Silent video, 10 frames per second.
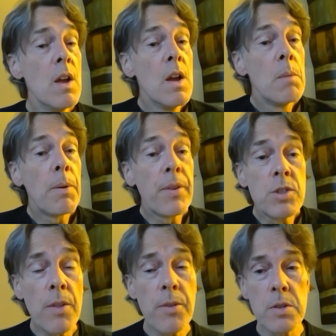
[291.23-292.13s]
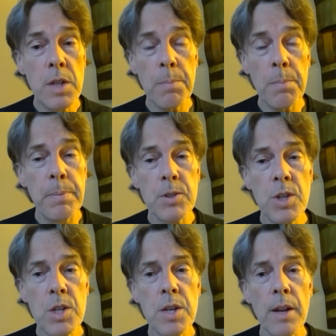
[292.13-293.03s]
But there's another deep
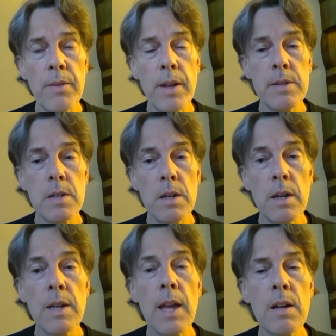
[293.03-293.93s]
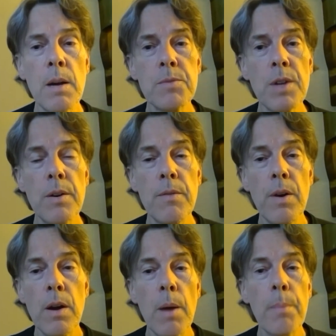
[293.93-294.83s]
position that, again, comes out of
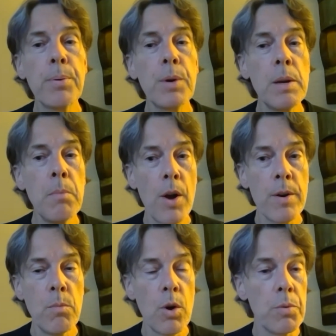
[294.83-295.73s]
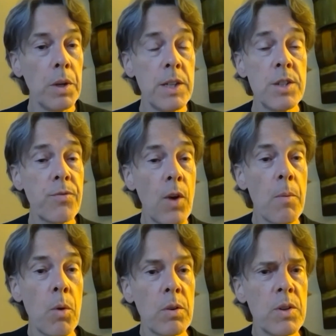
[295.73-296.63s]
a pre-modern, more religious
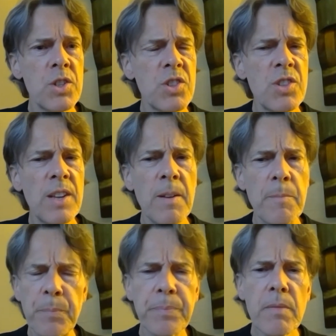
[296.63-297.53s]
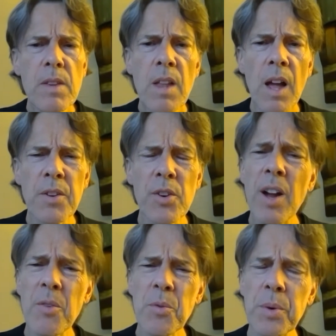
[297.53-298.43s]
framework, which is to say that you're not
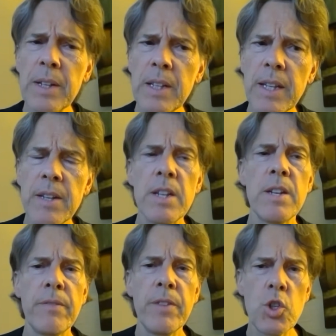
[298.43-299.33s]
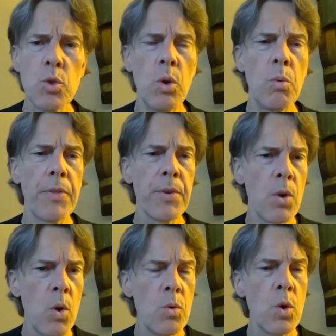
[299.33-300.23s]
really an individual with your
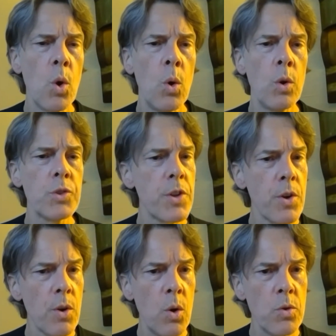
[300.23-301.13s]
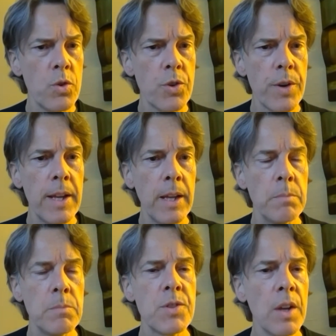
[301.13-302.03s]
own goals and your own
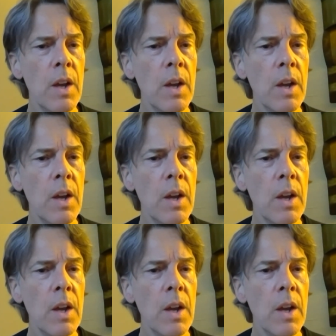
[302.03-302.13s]
dreams.